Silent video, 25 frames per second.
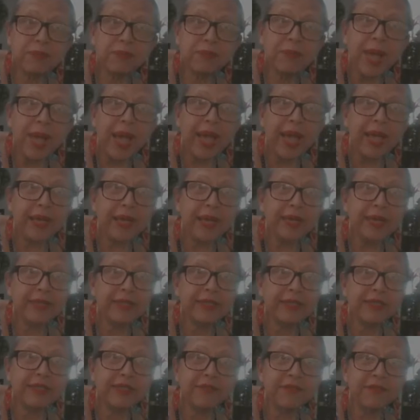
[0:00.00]
by
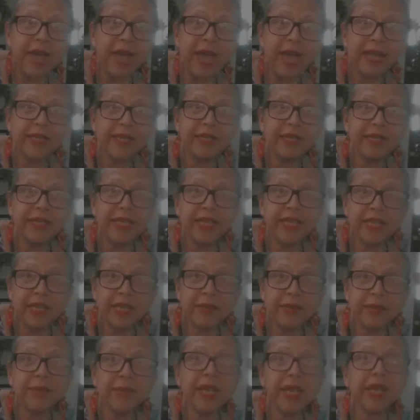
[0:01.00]
dividing
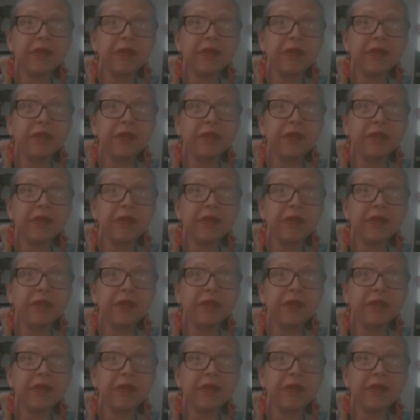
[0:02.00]
him